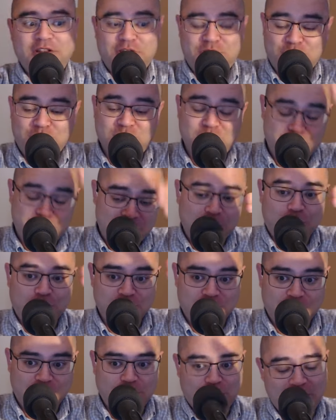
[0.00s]
the two
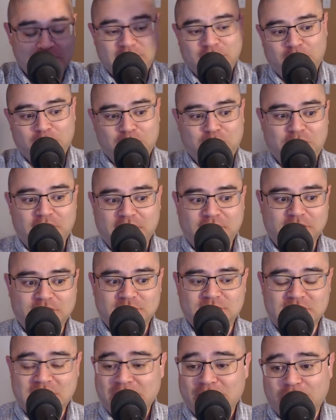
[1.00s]
speakers on the right are
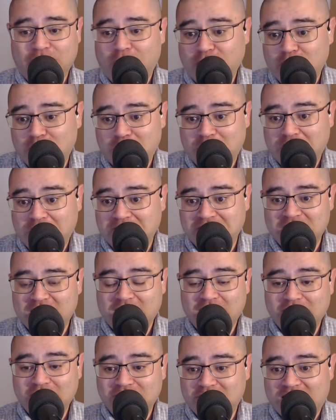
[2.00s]
playing at the same volume, and
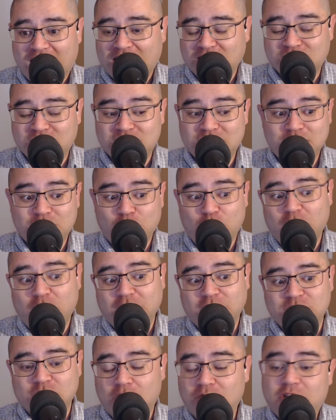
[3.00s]
that's the
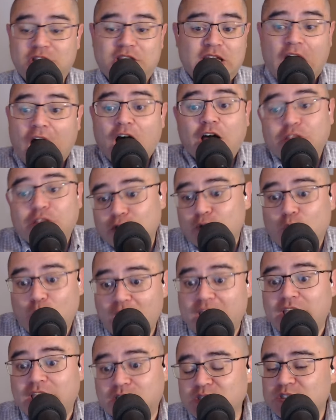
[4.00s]
way to solve it. The
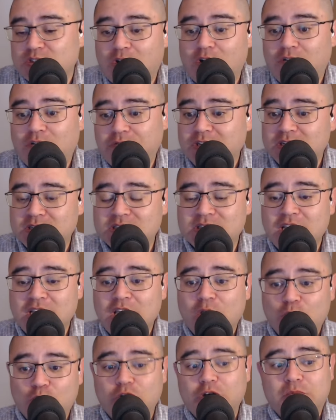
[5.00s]
other way to solve
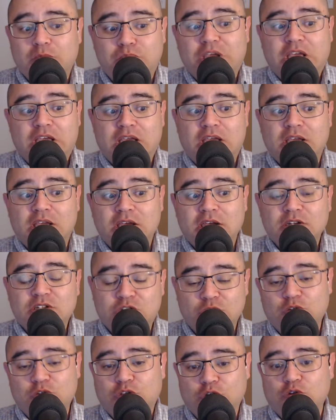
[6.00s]
this would be
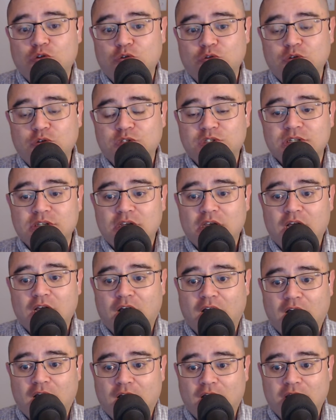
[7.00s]
to use
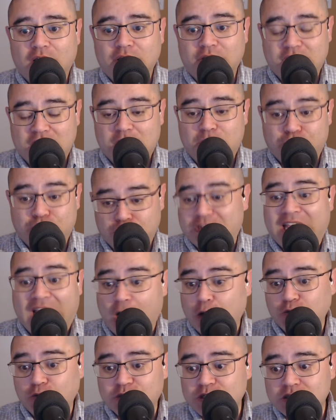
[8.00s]
uh, the
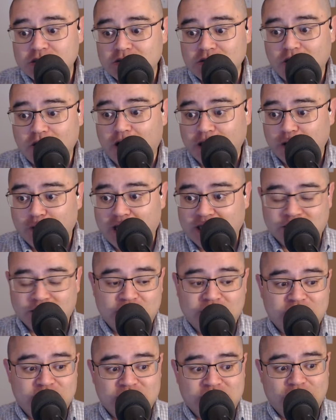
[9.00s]
pre outs on your
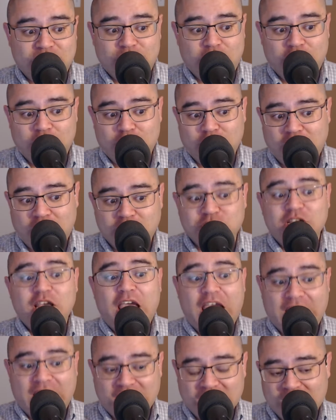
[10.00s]

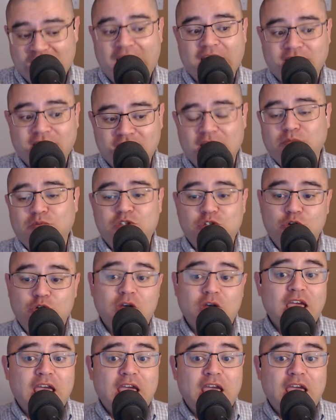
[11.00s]
X6700H and connect them to